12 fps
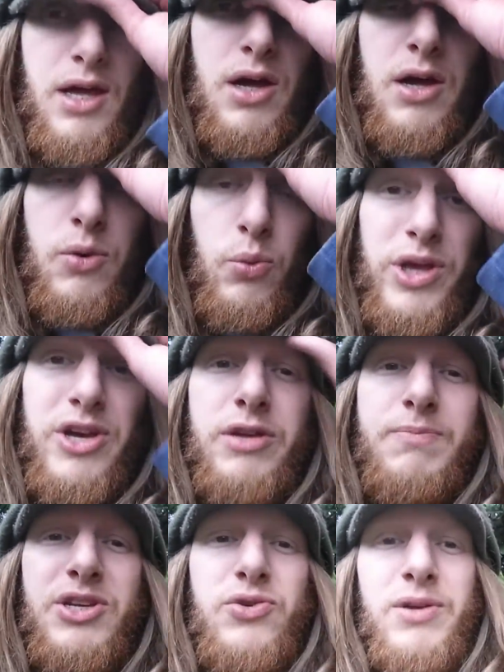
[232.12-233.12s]
Uh, we
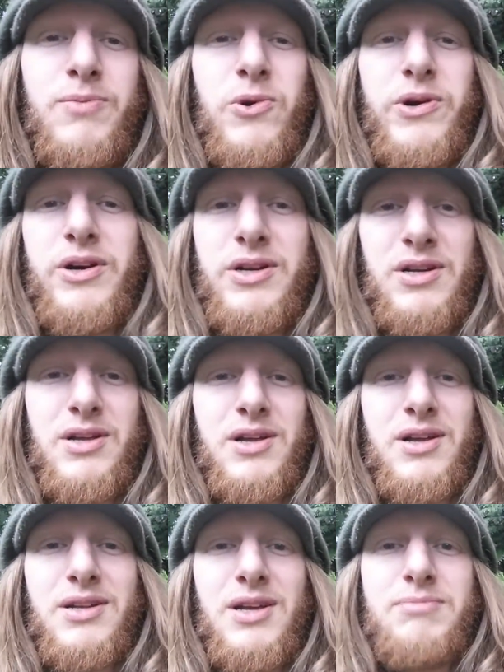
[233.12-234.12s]
could be doing more
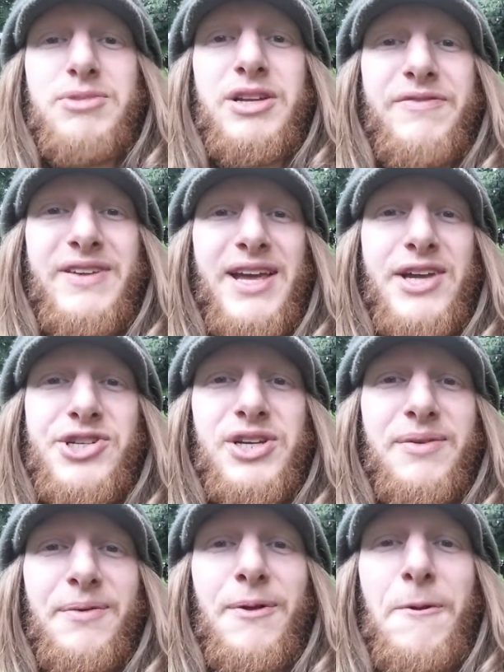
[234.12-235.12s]
um, to defeat
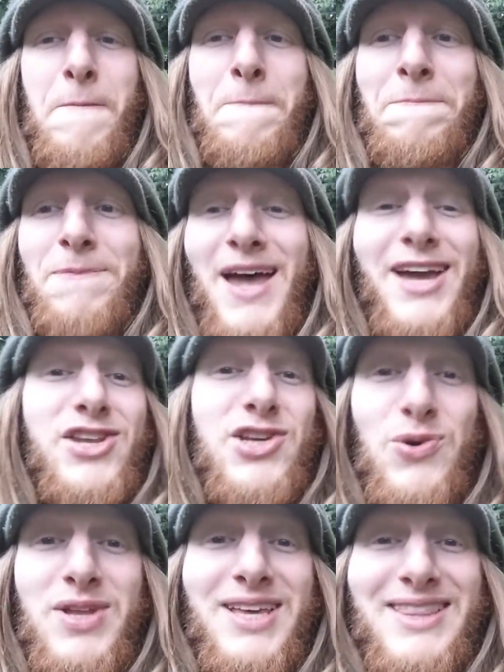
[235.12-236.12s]
aging. I could
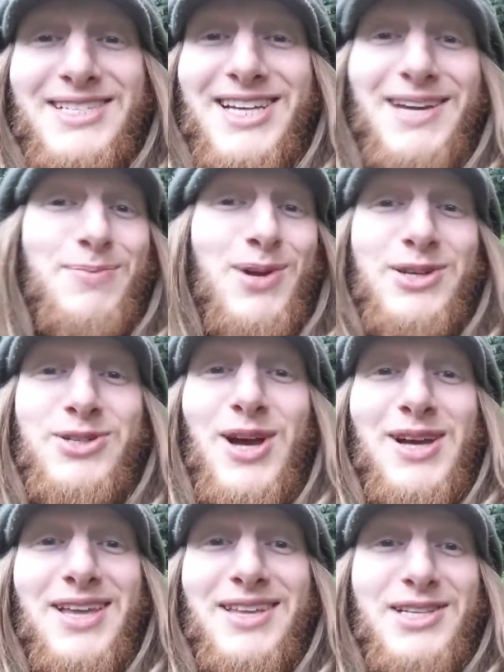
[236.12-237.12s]
go on like this. I could probably
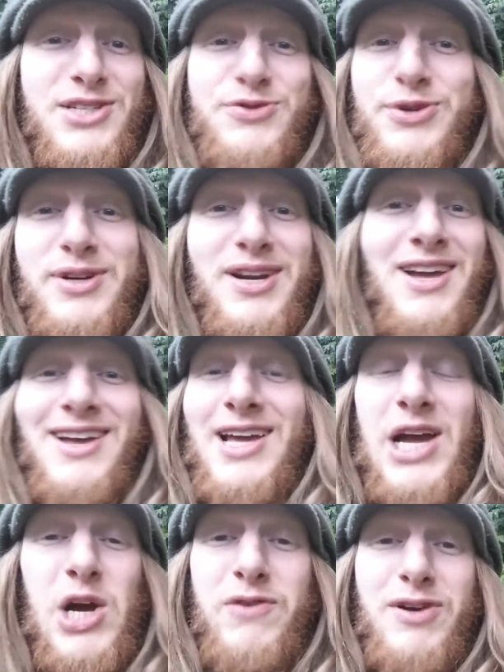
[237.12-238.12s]
talk like this for
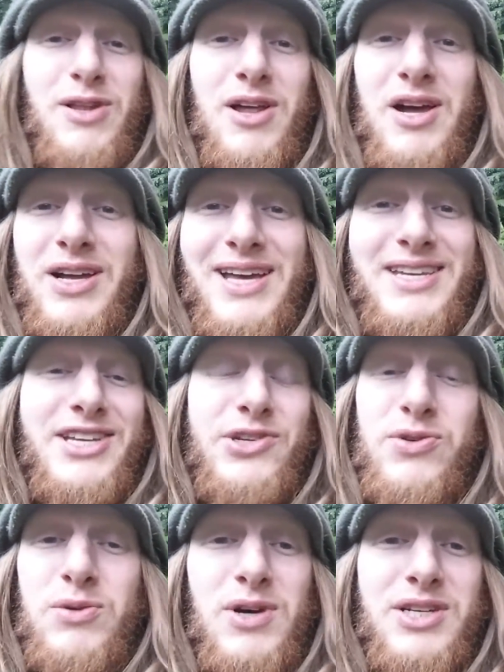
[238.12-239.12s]
however long I need
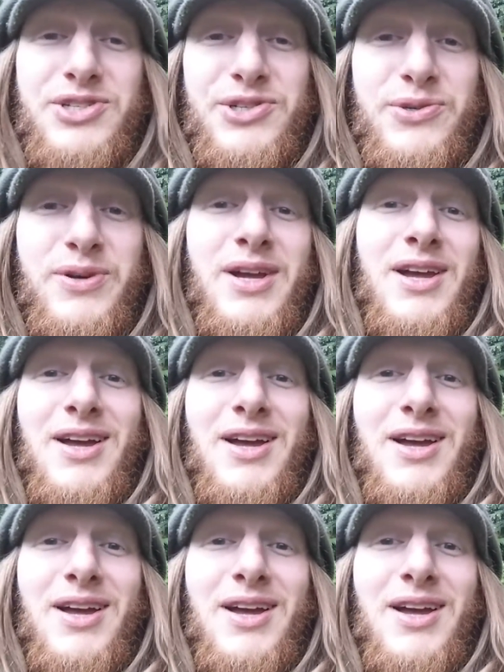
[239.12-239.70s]
to or want to.